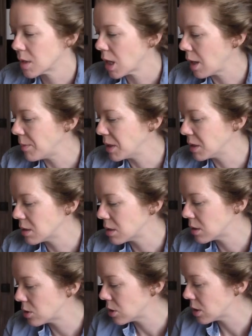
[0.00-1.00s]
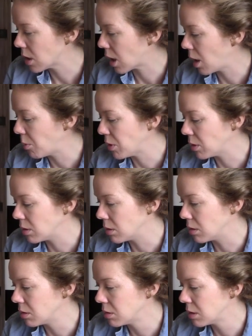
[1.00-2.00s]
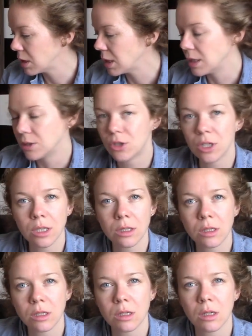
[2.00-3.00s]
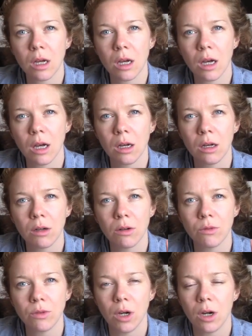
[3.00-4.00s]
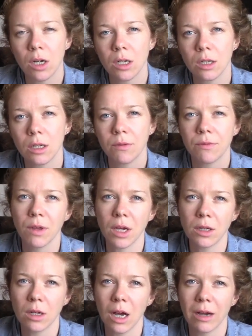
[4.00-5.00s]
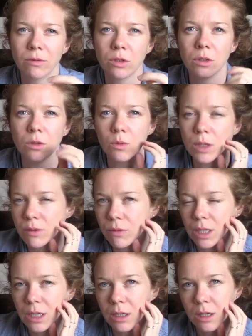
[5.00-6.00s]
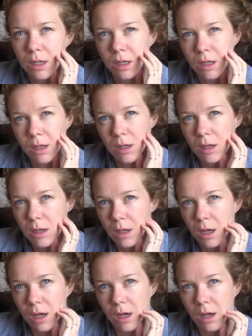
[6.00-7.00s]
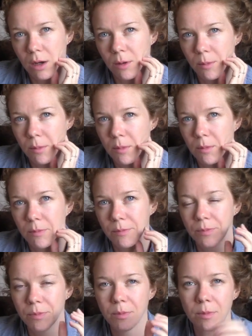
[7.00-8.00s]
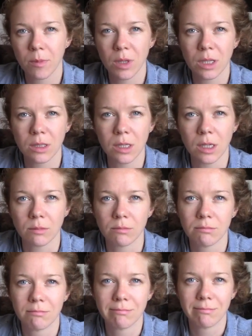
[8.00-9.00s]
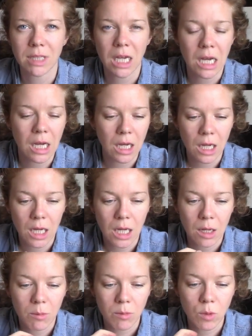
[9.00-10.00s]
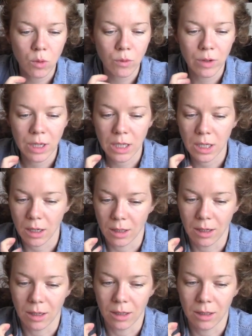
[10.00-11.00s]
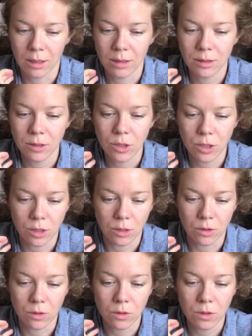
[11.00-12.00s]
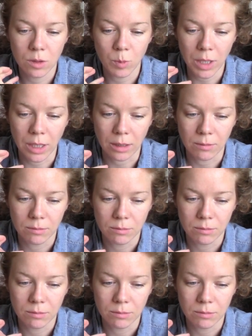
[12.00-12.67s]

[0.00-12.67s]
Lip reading: I mean, it's just a couple inches of yarn that you'll have to weave in, but that's it. Moving on to spinning.